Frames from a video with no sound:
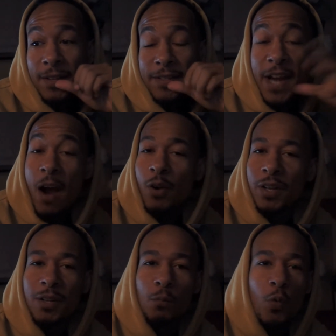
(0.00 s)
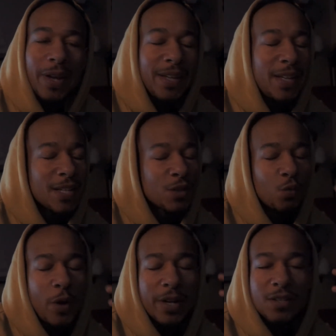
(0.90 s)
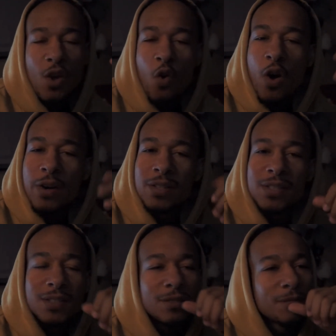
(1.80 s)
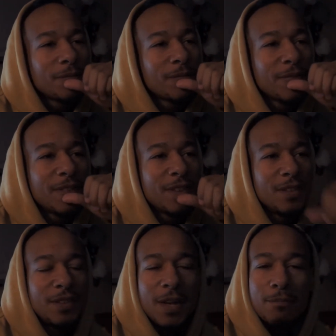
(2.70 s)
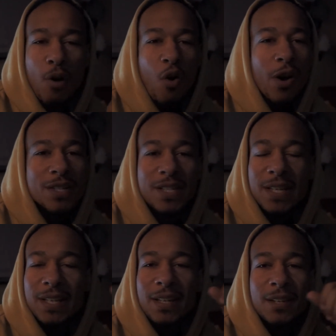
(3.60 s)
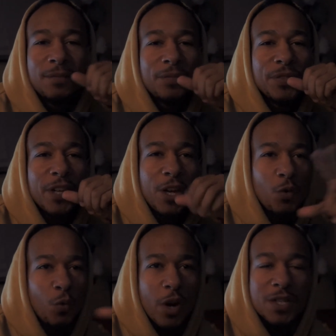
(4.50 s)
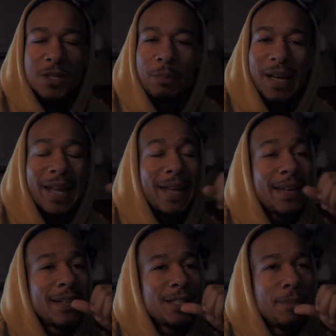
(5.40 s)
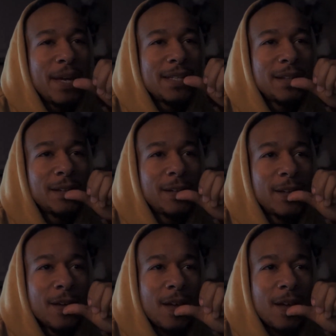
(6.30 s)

Daryl and them went against Rick's orders. They barged in and rushed the plans, basically.